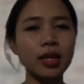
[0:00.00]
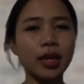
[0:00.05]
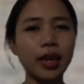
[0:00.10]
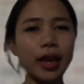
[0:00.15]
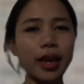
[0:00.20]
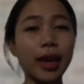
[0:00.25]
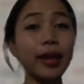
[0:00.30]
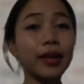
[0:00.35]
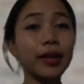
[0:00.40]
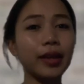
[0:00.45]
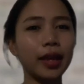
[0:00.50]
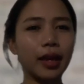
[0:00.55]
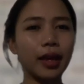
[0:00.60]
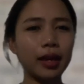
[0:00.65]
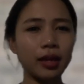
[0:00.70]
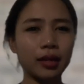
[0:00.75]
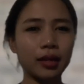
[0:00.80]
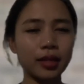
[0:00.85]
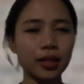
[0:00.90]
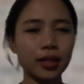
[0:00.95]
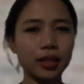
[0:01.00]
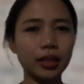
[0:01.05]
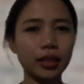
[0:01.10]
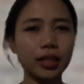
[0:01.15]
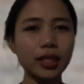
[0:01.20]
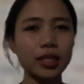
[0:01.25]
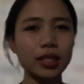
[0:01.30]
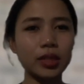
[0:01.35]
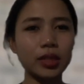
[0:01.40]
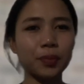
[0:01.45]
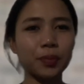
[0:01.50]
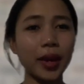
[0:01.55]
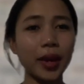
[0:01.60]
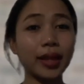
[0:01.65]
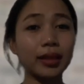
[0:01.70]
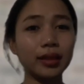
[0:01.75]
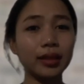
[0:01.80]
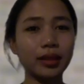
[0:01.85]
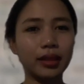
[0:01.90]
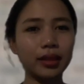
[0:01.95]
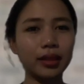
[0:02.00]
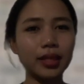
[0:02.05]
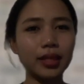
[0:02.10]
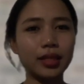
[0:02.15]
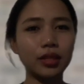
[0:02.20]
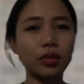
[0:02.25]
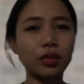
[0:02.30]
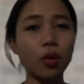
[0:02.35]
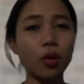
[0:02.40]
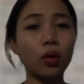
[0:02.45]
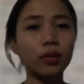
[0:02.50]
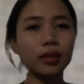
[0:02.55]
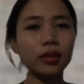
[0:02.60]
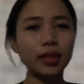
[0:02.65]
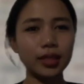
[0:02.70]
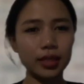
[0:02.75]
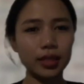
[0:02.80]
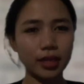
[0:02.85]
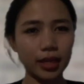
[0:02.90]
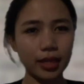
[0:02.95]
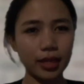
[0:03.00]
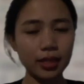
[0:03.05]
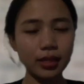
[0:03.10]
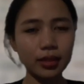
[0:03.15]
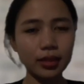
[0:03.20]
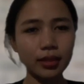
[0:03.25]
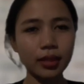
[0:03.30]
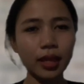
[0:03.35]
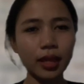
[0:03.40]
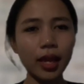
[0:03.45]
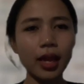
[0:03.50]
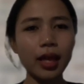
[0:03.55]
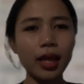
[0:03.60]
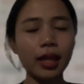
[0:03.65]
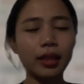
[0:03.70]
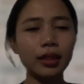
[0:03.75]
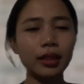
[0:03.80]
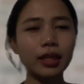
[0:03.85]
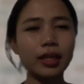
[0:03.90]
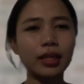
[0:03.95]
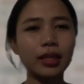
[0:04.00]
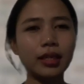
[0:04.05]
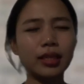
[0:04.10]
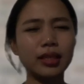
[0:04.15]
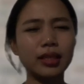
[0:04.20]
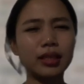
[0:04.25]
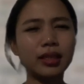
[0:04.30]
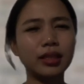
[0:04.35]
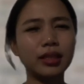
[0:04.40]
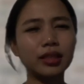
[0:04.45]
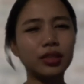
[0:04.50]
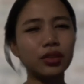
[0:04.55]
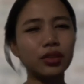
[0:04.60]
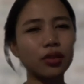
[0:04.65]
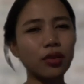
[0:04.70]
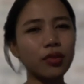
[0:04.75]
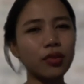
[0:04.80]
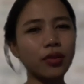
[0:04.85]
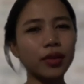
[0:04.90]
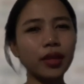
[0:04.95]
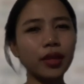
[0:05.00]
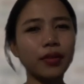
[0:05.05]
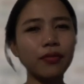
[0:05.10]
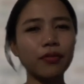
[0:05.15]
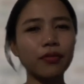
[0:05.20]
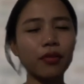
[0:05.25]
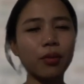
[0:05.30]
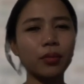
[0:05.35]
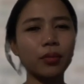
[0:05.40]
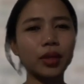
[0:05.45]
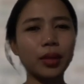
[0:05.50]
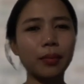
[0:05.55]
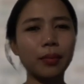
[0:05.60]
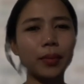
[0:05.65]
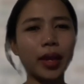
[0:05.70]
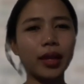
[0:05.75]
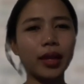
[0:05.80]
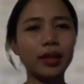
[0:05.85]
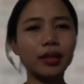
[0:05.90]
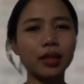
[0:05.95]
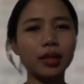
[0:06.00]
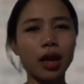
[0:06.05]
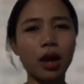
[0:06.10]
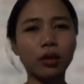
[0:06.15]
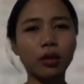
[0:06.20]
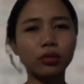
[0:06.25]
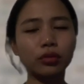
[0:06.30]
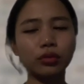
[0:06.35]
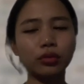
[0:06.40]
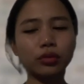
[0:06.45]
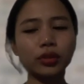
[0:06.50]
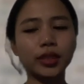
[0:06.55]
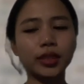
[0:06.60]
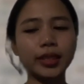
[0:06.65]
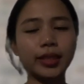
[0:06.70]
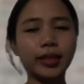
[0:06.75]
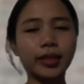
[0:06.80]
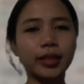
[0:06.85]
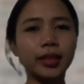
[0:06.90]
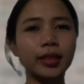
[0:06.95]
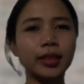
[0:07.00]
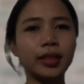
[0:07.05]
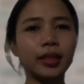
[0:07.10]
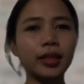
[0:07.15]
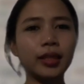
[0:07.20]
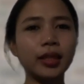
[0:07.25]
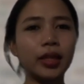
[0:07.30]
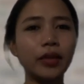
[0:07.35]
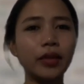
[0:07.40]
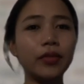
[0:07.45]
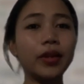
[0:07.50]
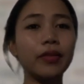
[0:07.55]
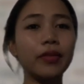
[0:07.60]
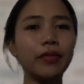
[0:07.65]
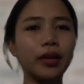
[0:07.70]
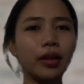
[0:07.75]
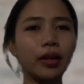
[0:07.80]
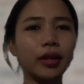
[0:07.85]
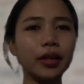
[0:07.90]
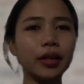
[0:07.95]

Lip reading: area. Despite these conditions, the journey from the main town to the river